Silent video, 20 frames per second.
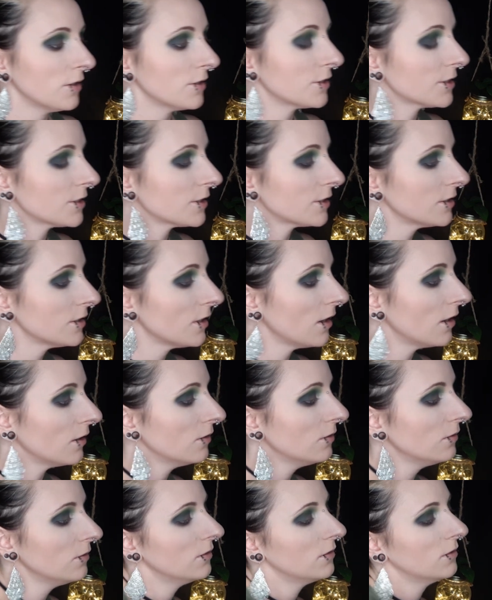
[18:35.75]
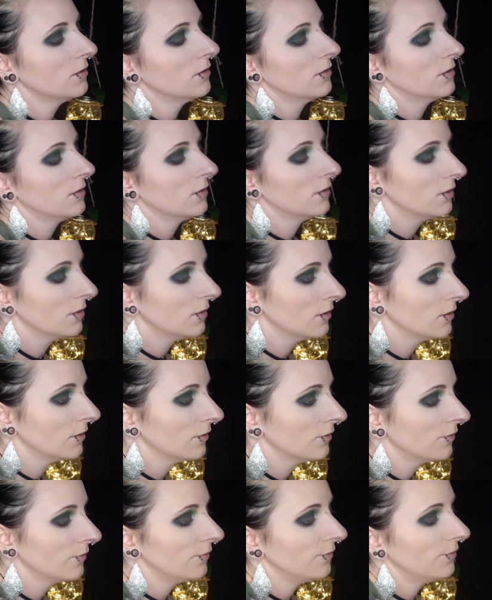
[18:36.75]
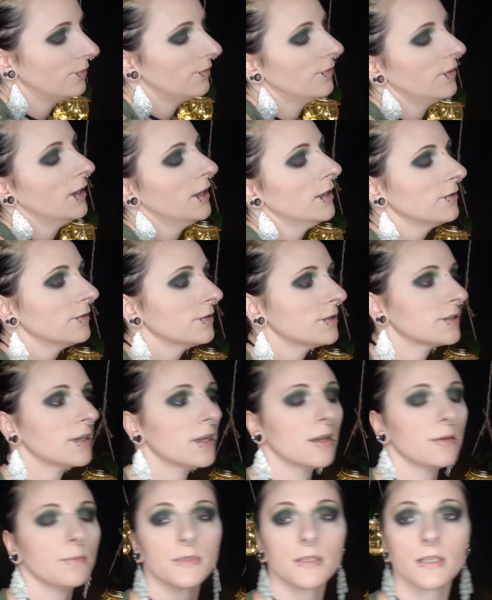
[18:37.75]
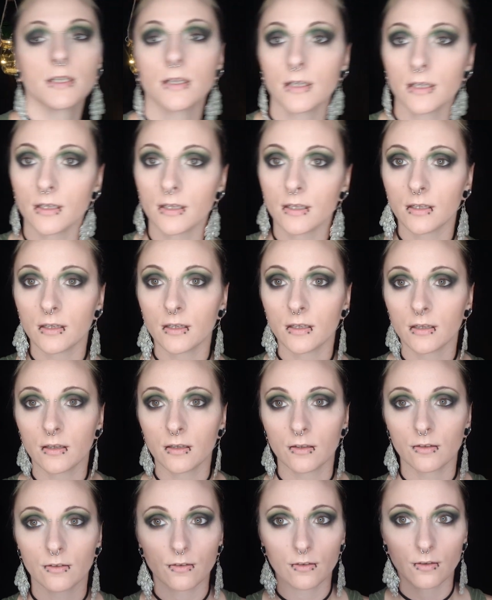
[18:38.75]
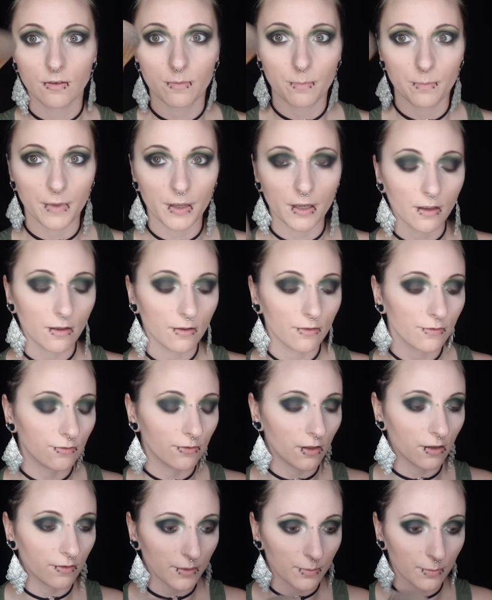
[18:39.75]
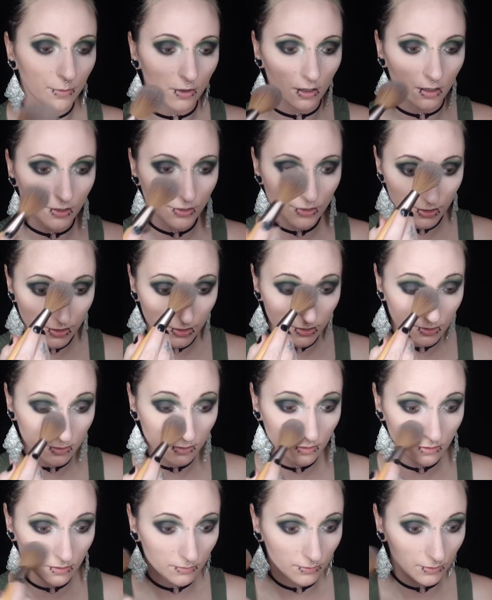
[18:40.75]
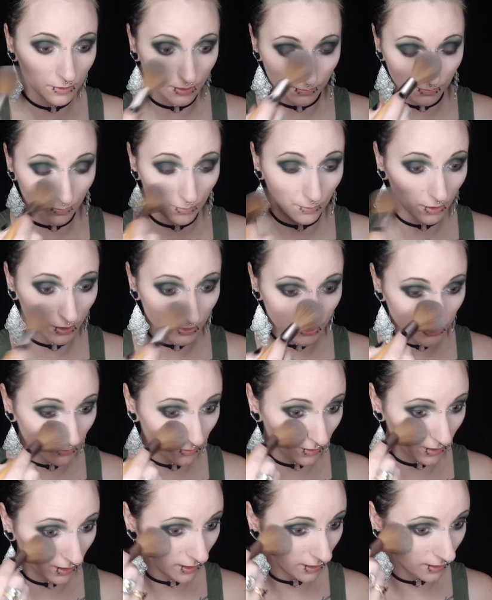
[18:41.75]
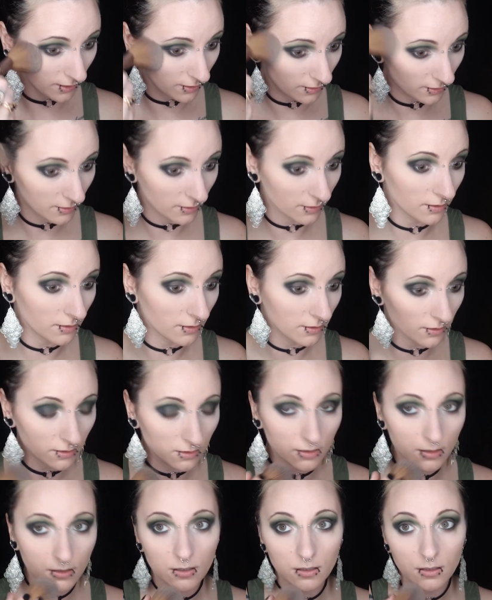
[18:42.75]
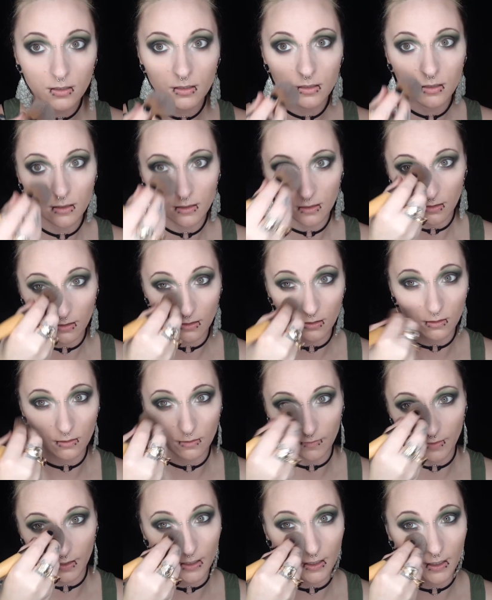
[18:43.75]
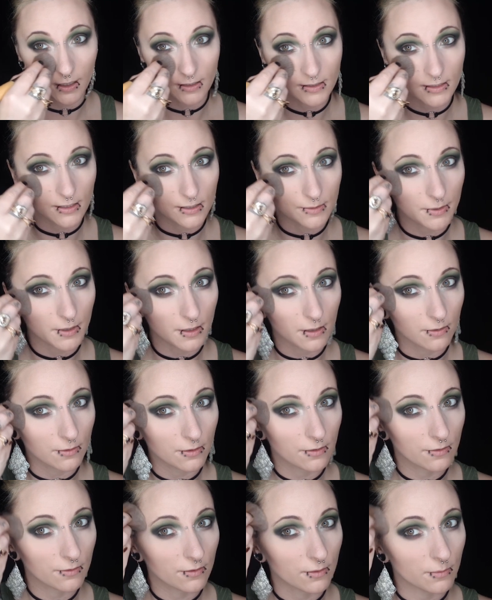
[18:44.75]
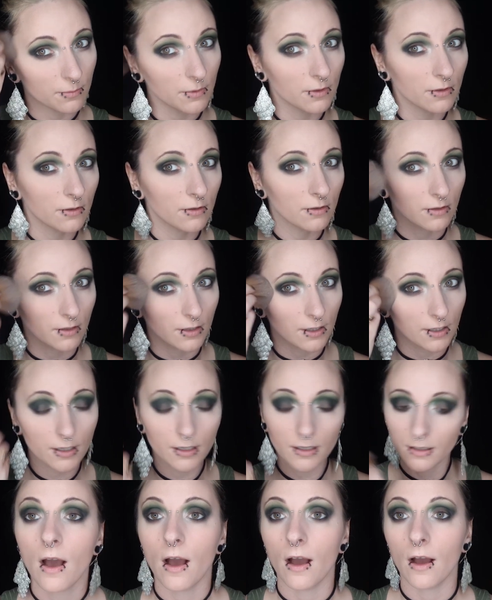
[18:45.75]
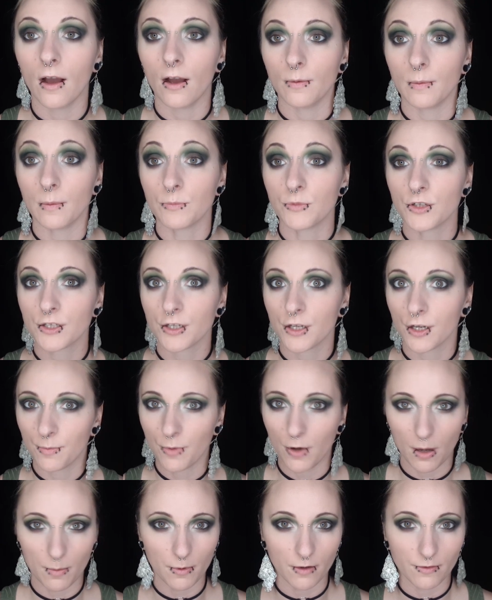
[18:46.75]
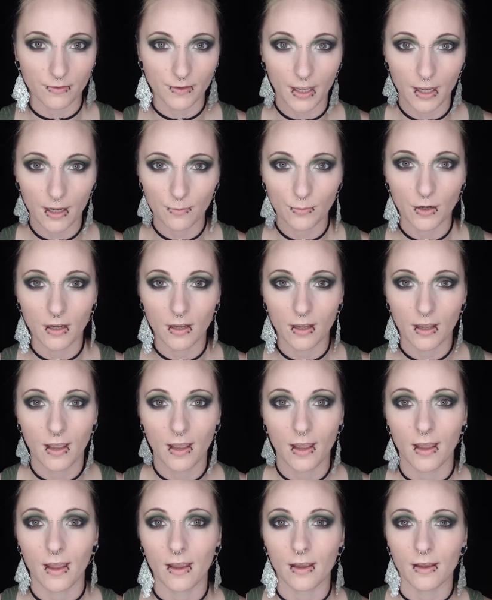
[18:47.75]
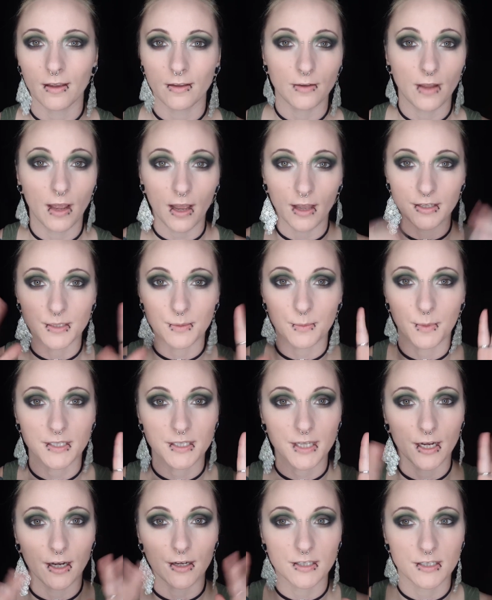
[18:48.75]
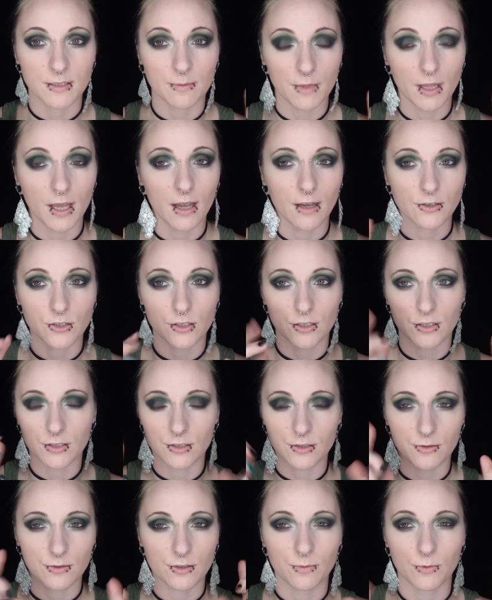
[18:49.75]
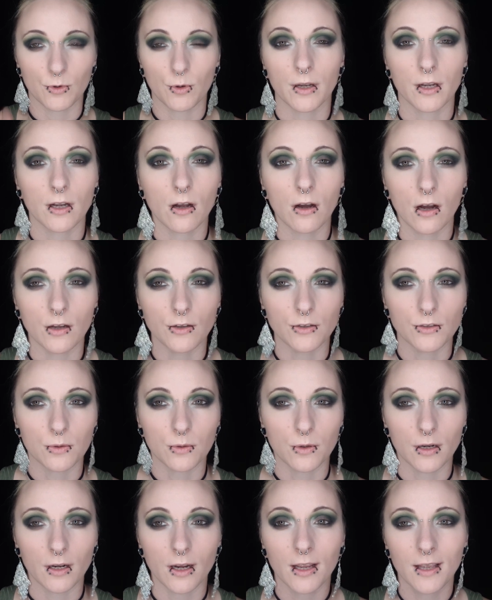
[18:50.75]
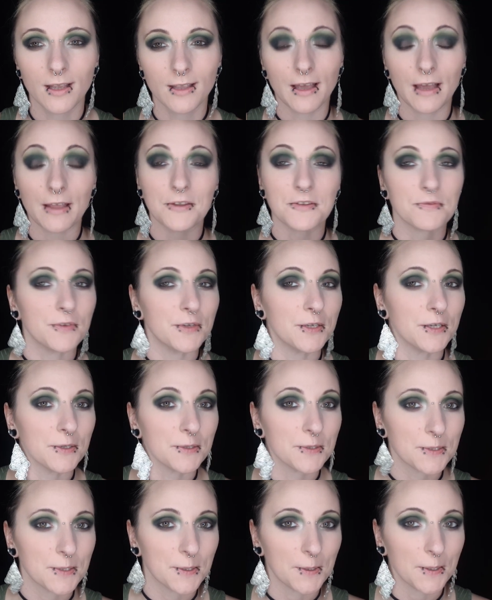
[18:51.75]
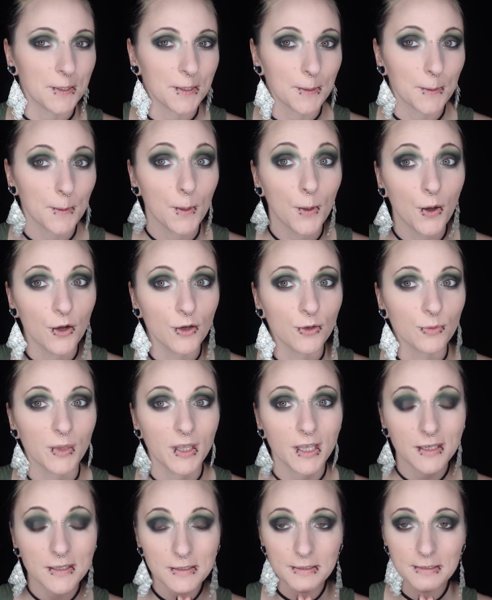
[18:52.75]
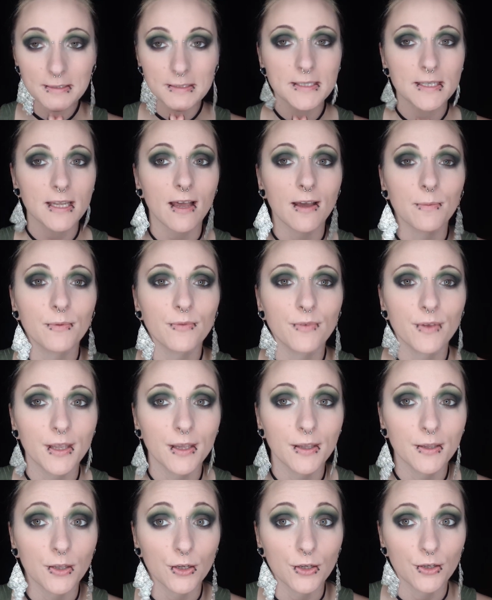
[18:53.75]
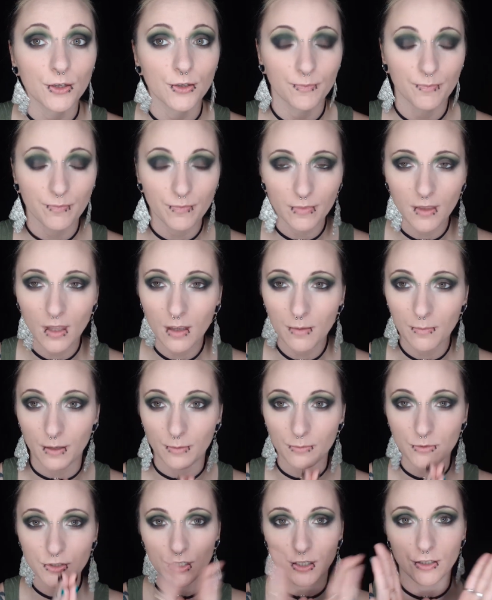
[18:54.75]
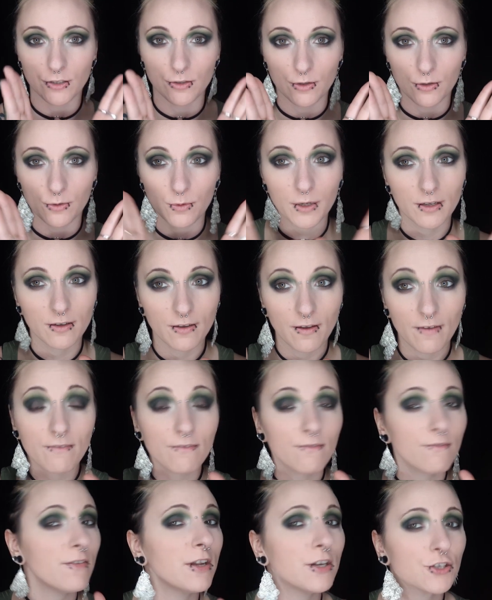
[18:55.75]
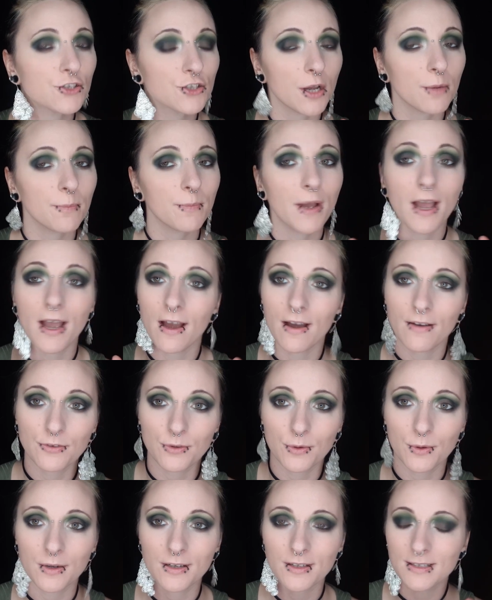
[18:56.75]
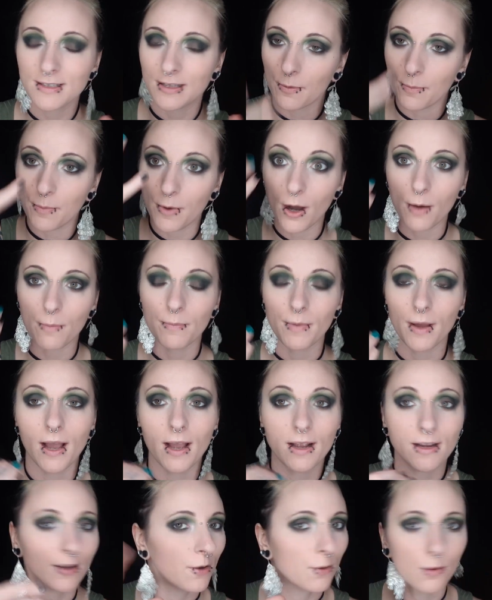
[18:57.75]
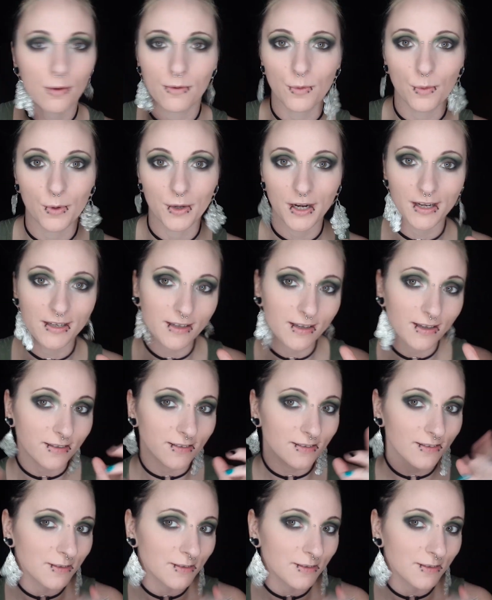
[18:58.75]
So, final steps, big fluffy brush. I'm going to brush away all of that excess powder from earlier. I'm just going to pop off camera and add some mascara, some lashes, do some quick contour. This video is starting to get long because I'm a failure. But I'm just going to do a quick finish up afterwards and I'll pop back and go over what I did.